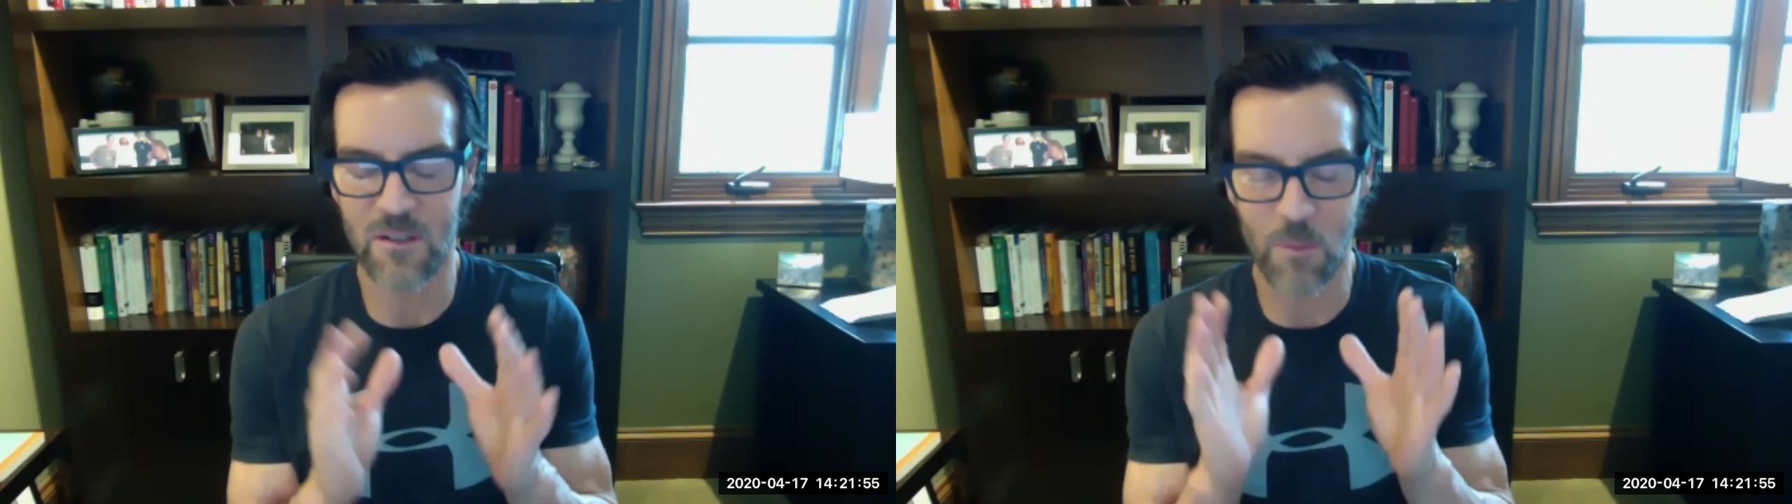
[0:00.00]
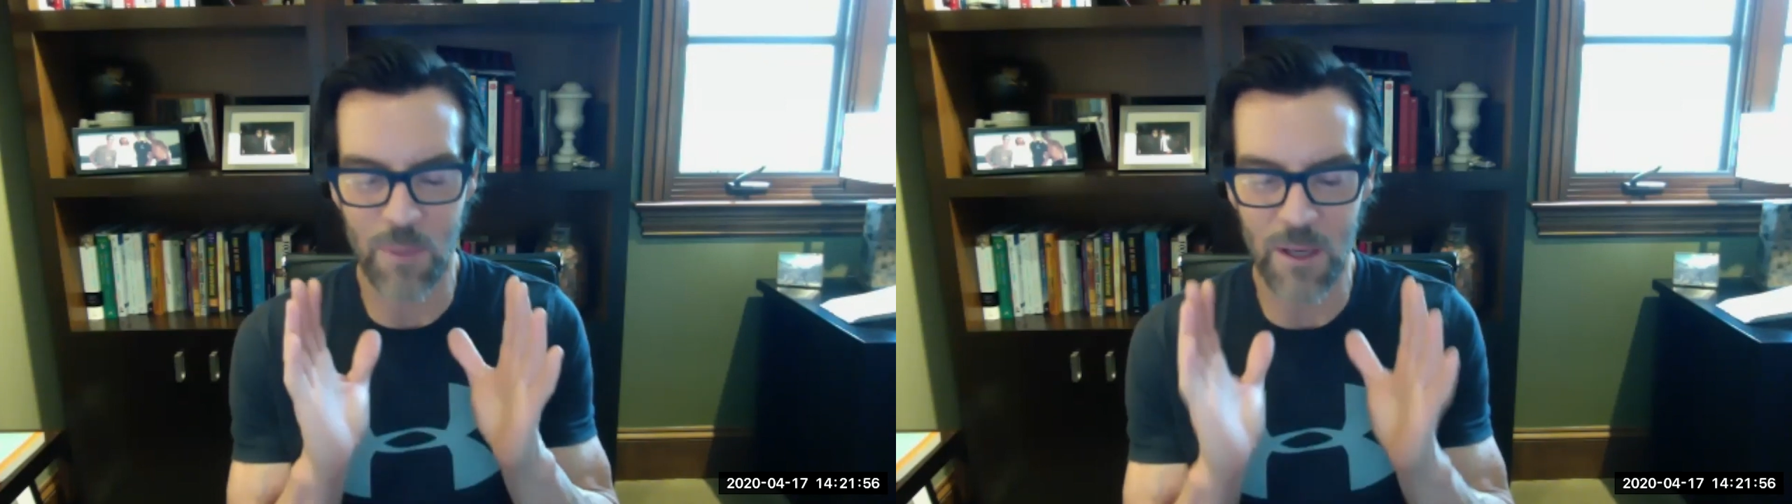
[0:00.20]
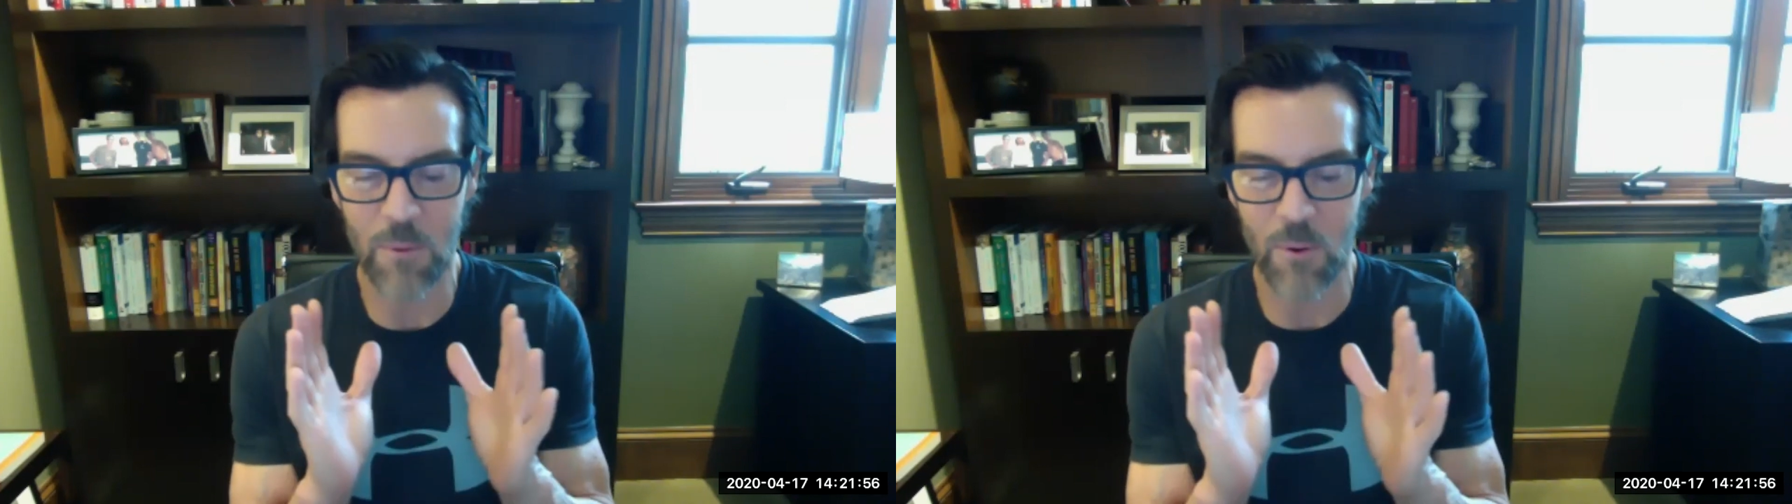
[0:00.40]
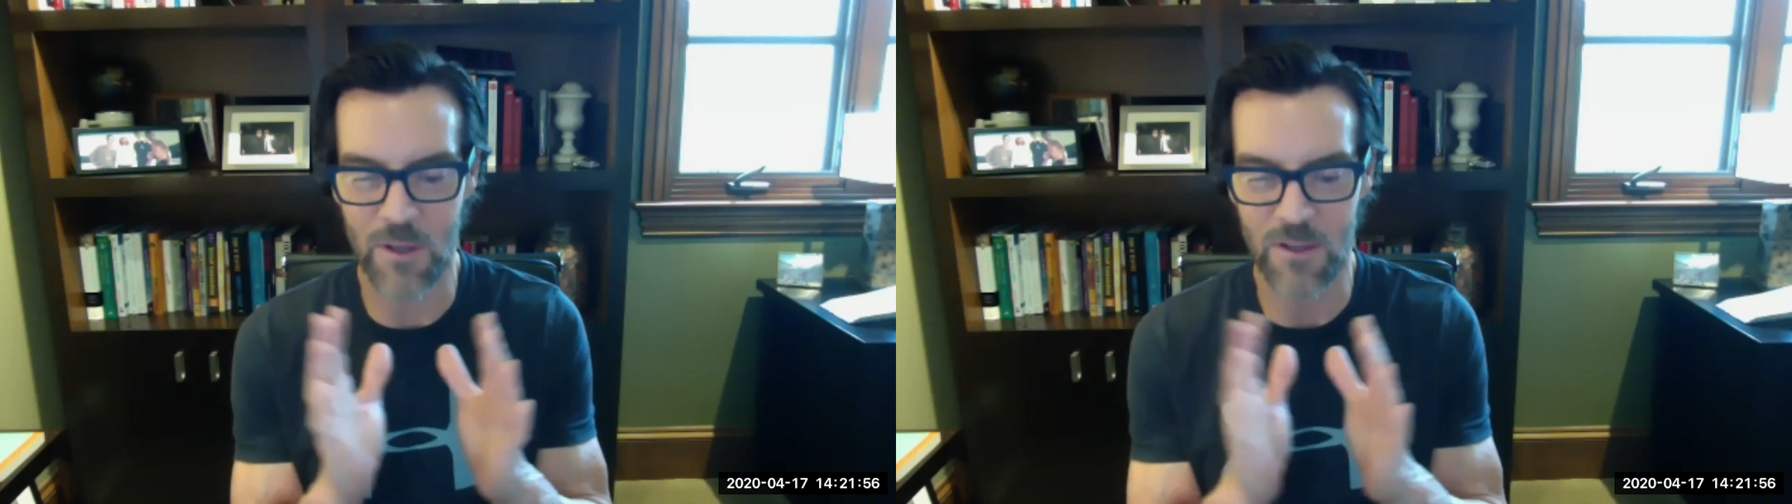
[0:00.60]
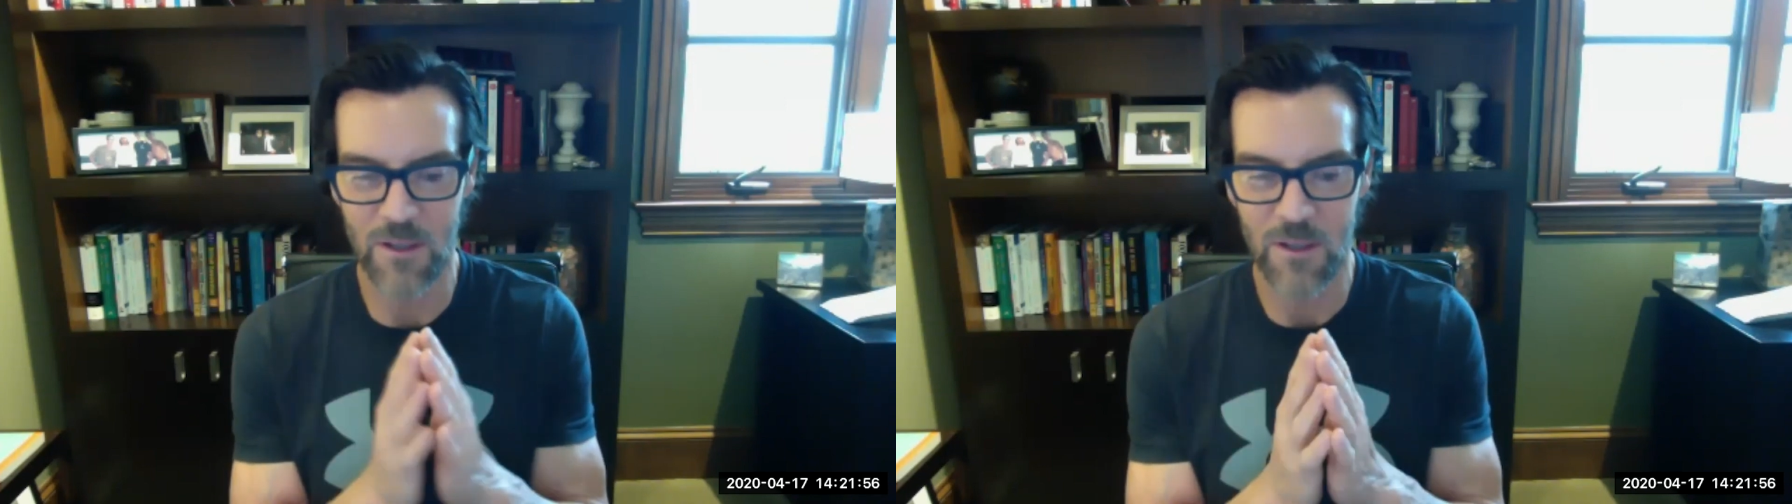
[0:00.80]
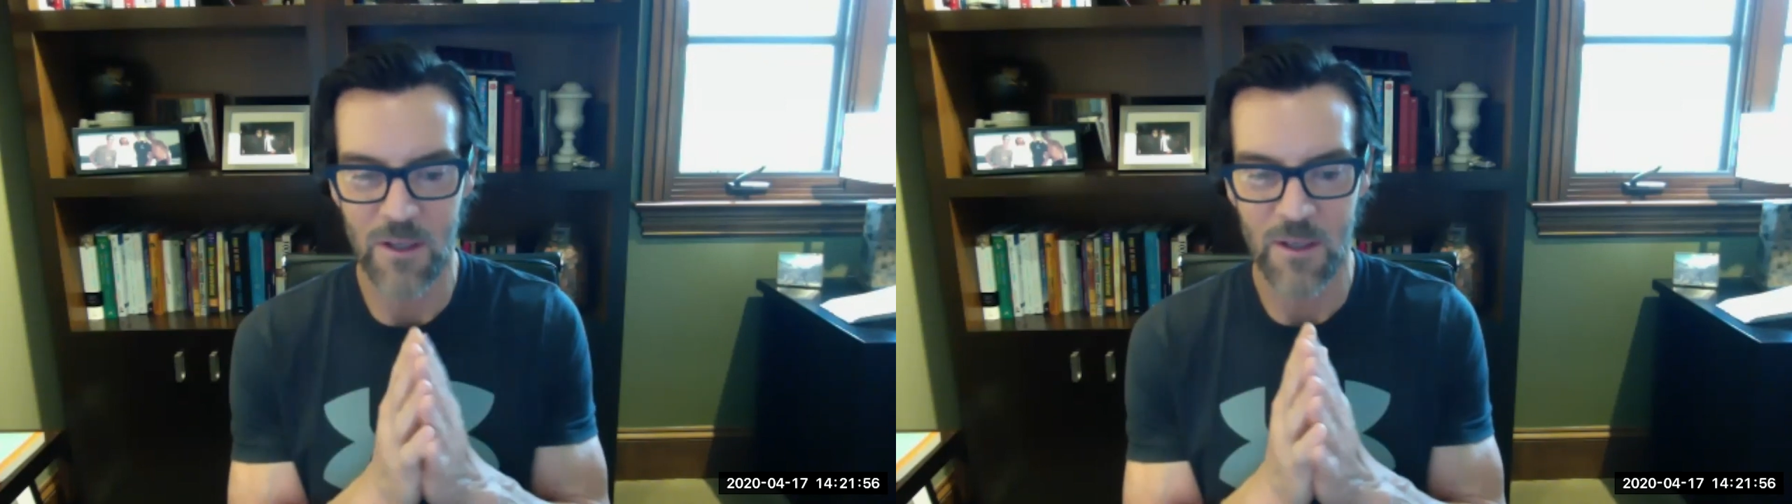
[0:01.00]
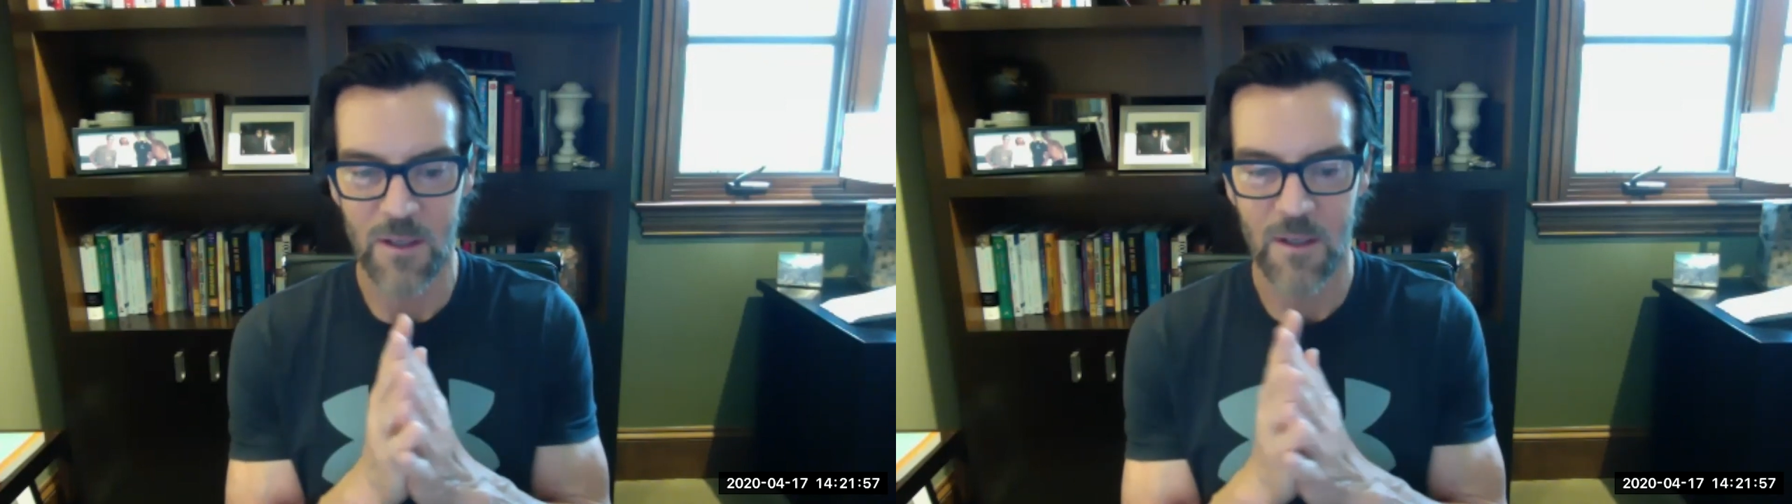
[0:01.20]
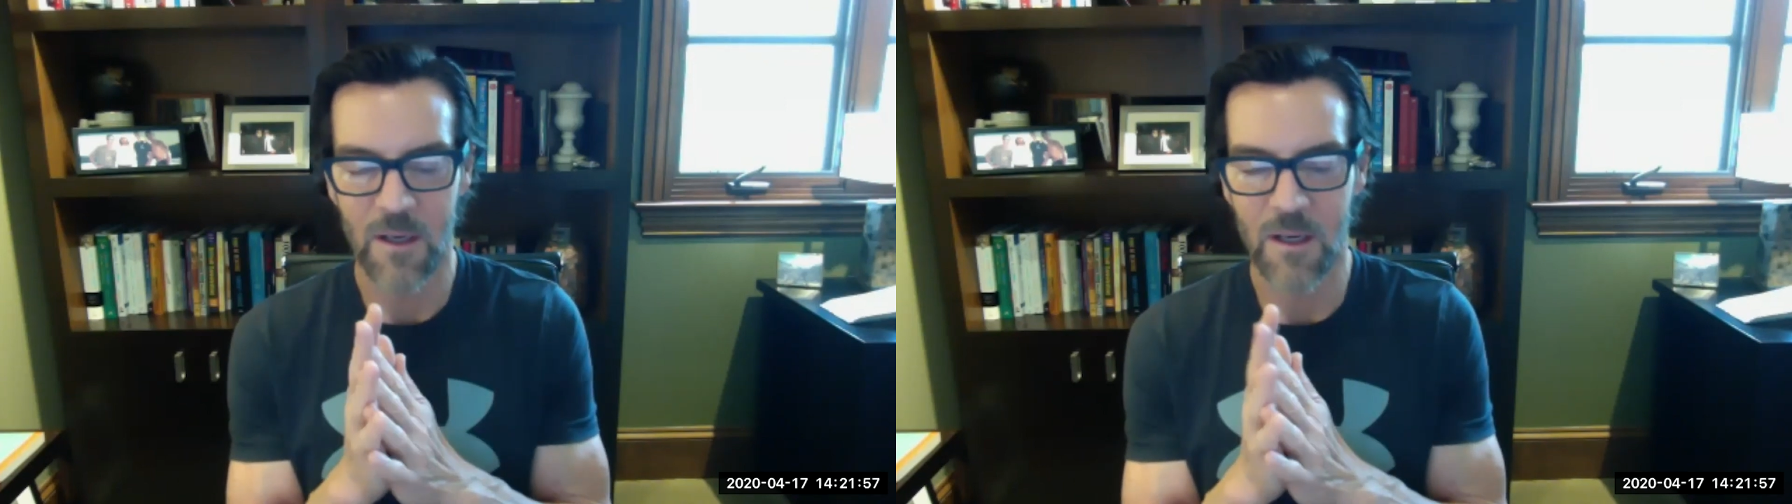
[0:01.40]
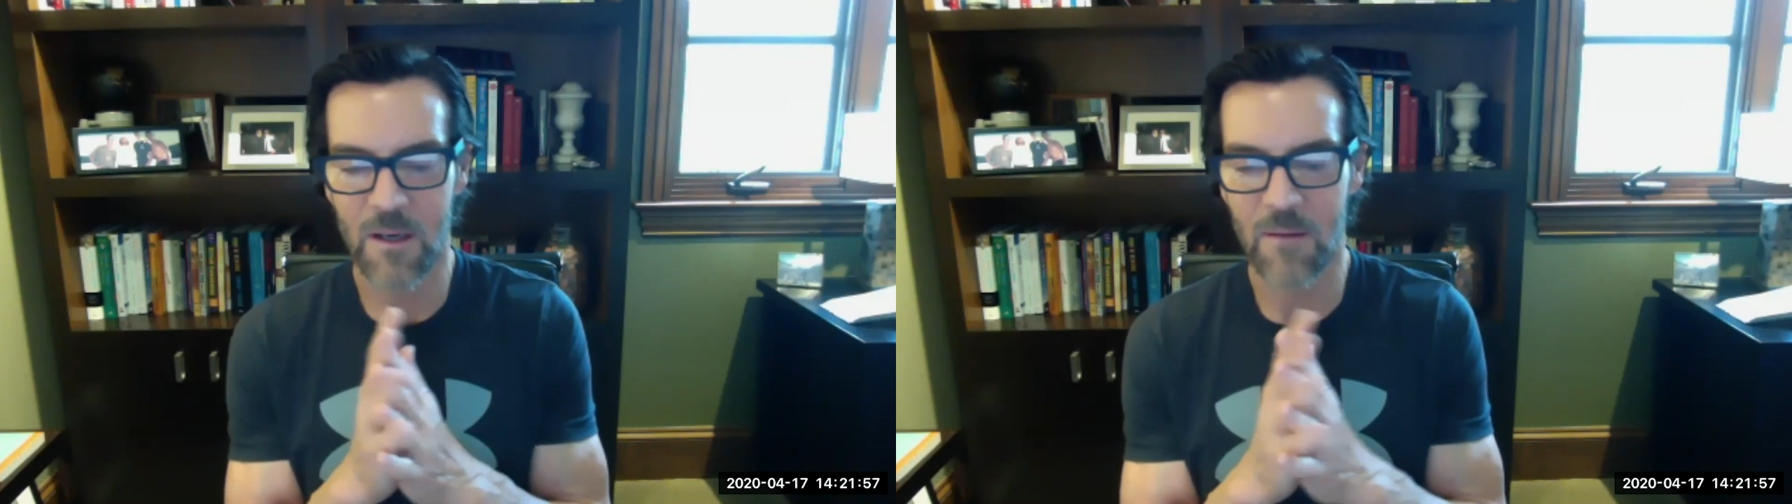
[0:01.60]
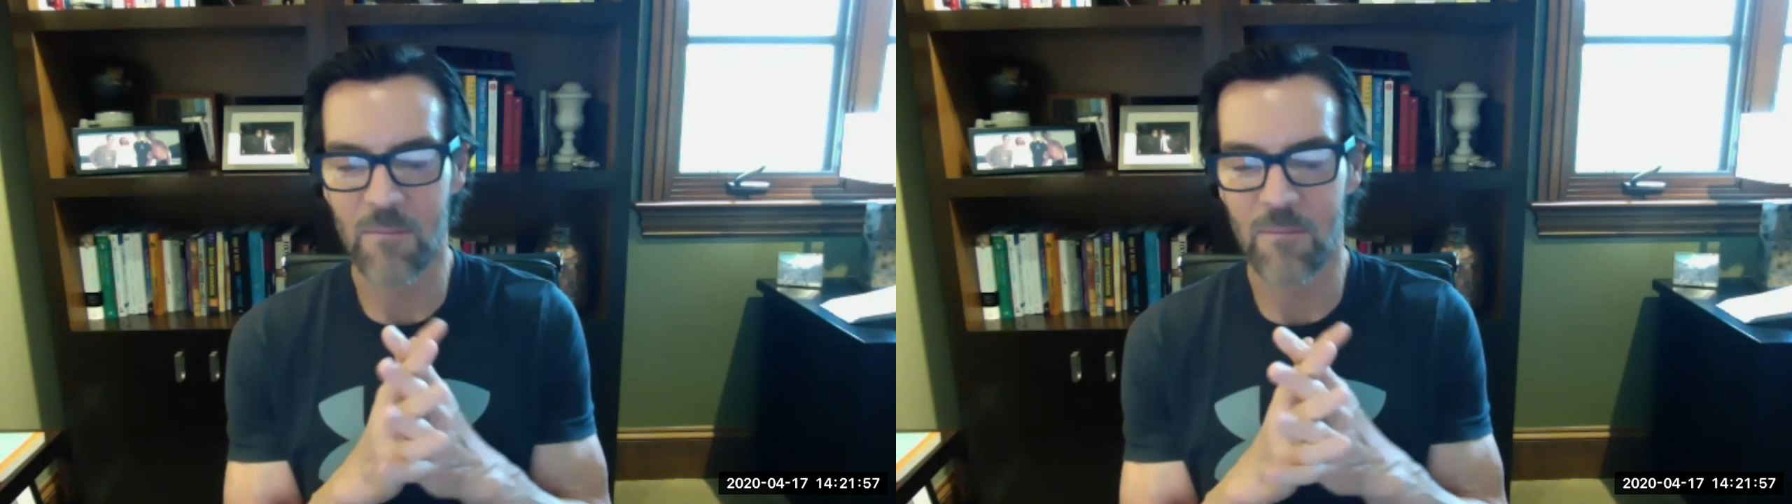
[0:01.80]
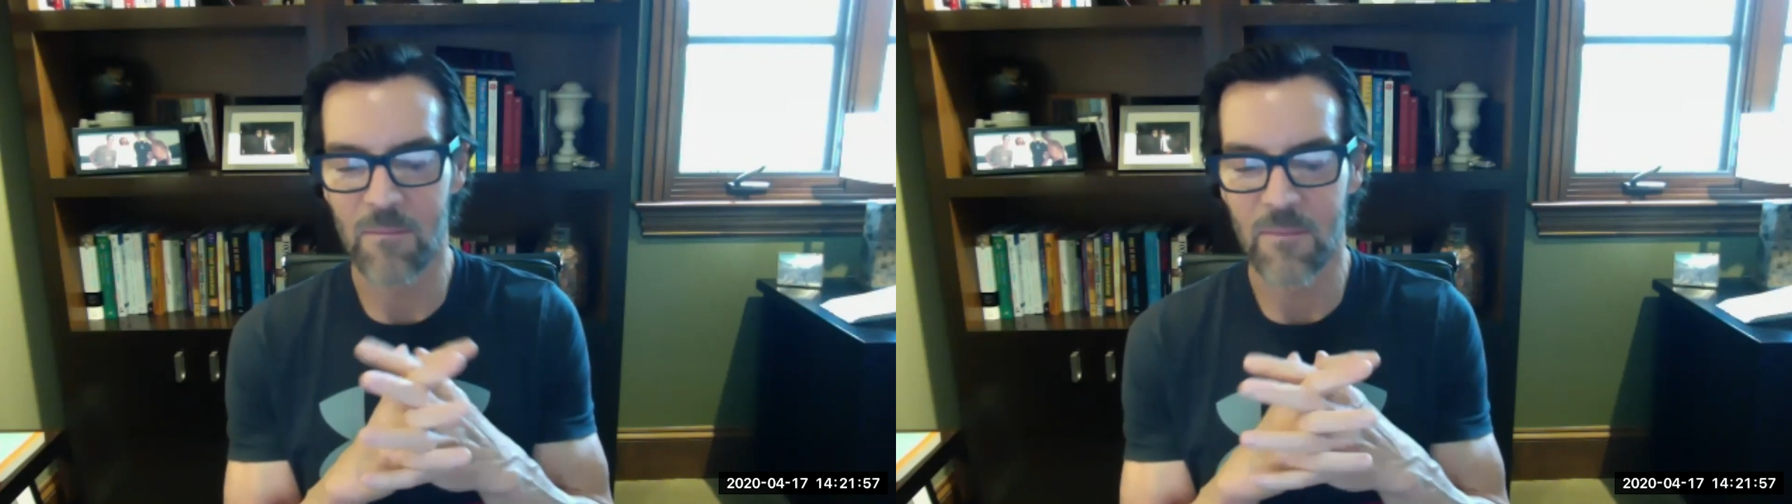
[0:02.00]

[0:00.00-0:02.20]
so pinpoints, um,